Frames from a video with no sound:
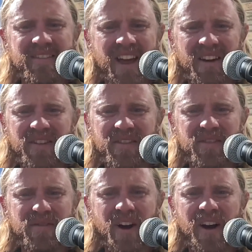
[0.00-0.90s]
and
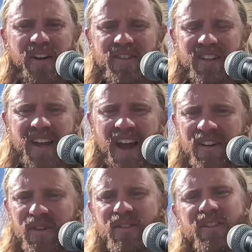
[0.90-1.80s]
fires and
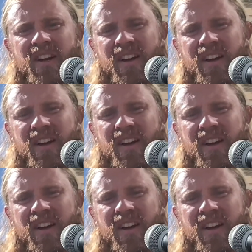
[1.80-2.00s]
candles